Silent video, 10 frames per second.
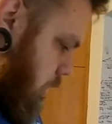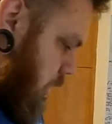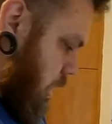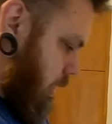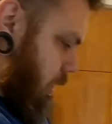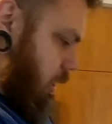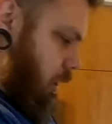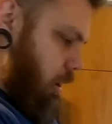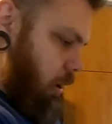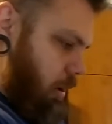We got
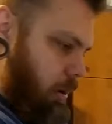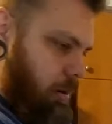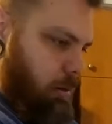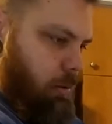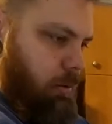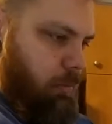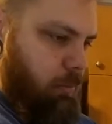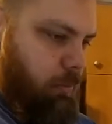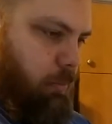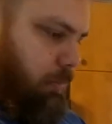the
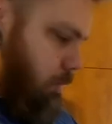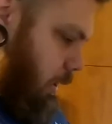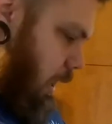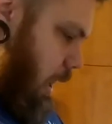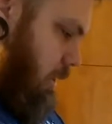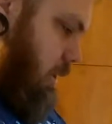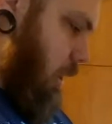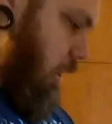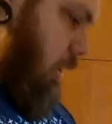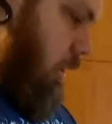big ass
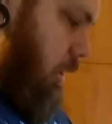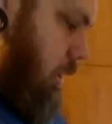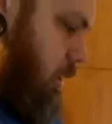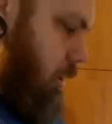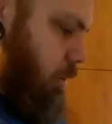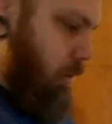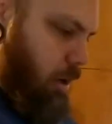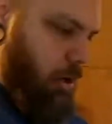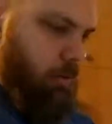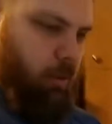hot glue
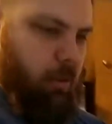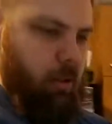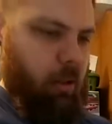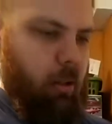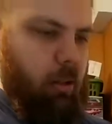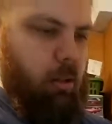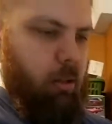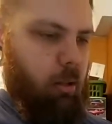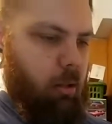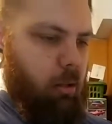gun with
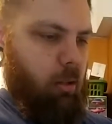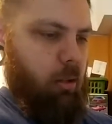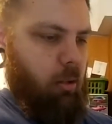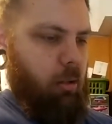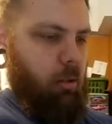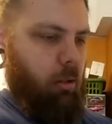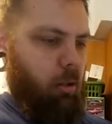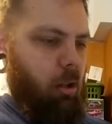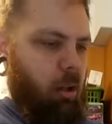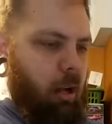
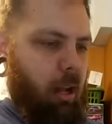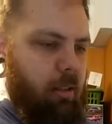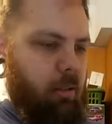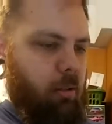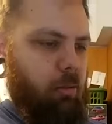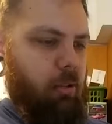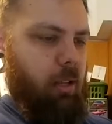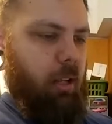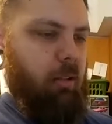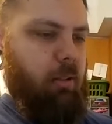long ass glue
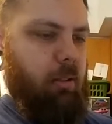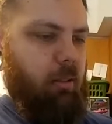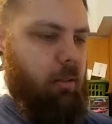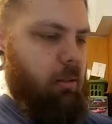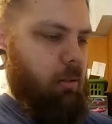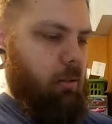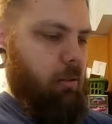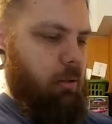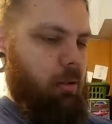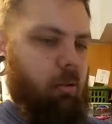sticks
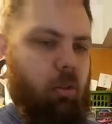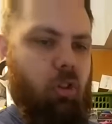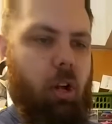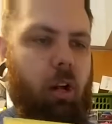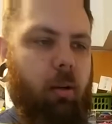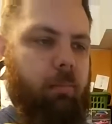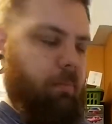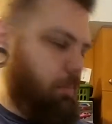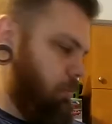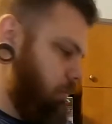to do the job.